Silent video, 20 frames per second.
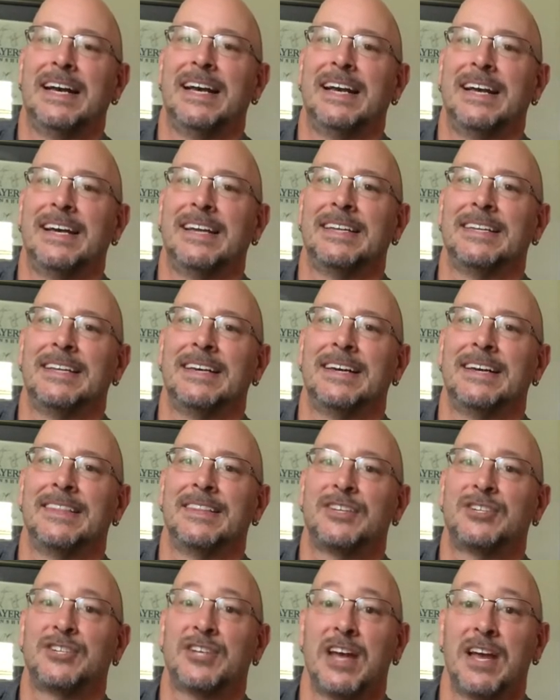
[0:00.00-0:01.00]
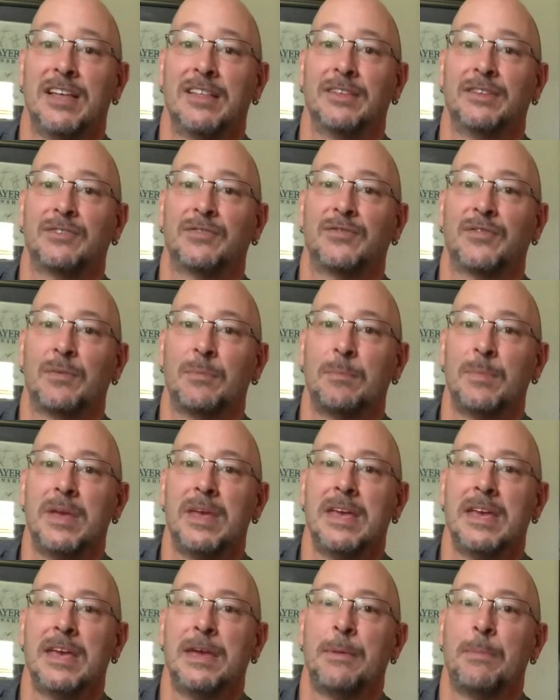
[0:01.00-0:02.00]
And uh, the challenge for
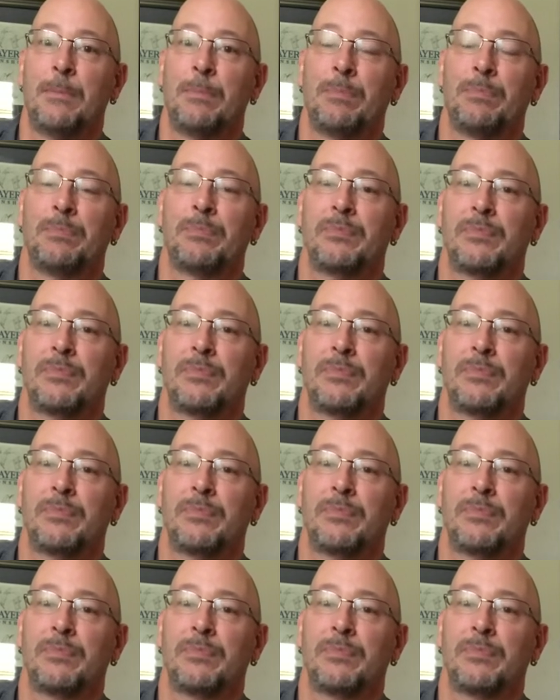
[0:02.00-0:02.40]
me